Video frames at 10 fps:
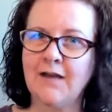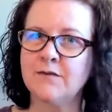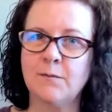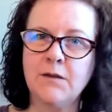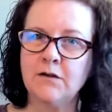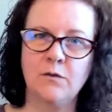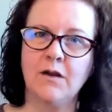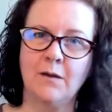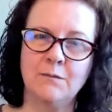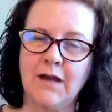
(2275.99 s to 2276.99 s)
to have something new
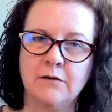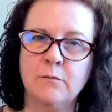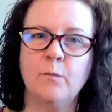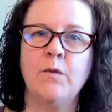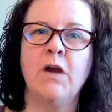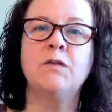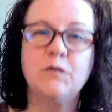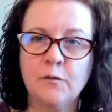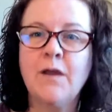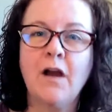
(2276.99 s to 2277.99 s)
that comes out.
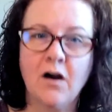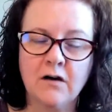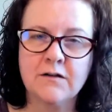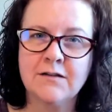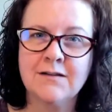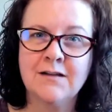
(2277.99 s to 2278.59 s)
Assume they aren't.